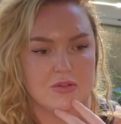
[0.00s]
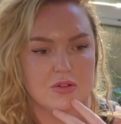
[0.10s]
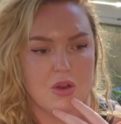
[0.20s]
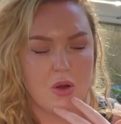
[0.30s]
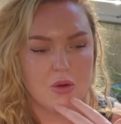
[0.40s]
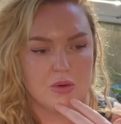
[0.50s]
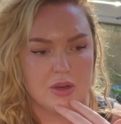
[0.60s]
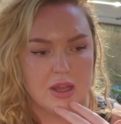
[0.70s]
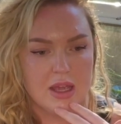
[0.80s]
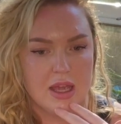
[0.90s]

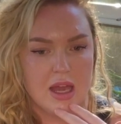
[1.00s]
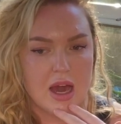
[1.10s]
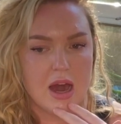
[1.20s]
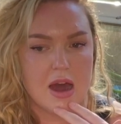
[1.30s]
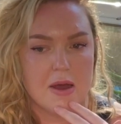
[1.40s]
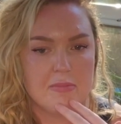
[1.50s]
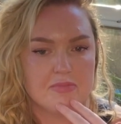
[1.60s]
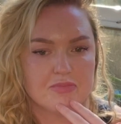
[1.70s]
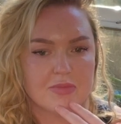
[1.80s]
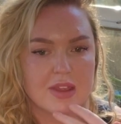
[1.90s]
known.
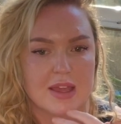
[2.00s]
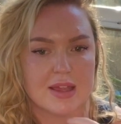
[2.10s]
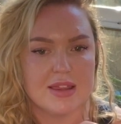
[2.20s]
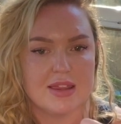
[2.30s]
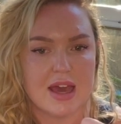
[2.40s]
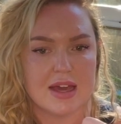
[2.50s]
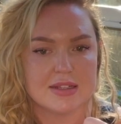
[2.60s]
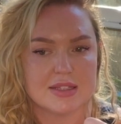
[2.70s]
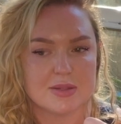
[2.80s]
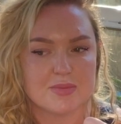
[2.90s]

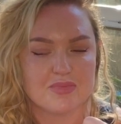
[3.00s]
That